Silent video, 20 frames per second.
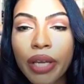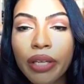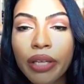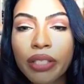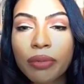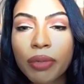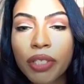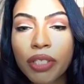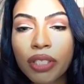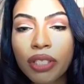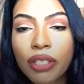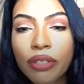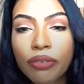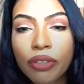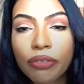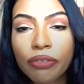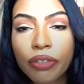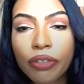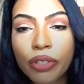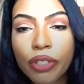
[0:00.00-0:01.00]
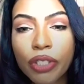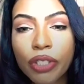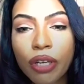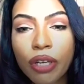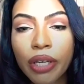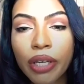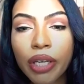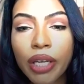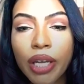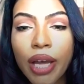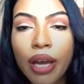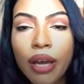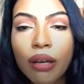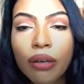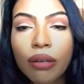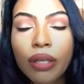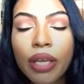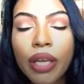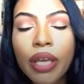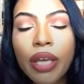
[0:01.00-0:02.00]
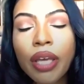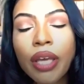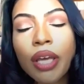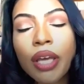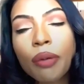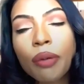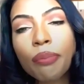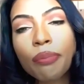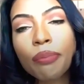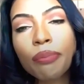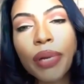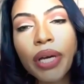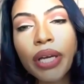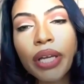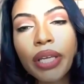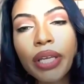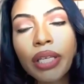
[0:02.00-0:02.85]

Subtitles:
Especially if you're first starting out. But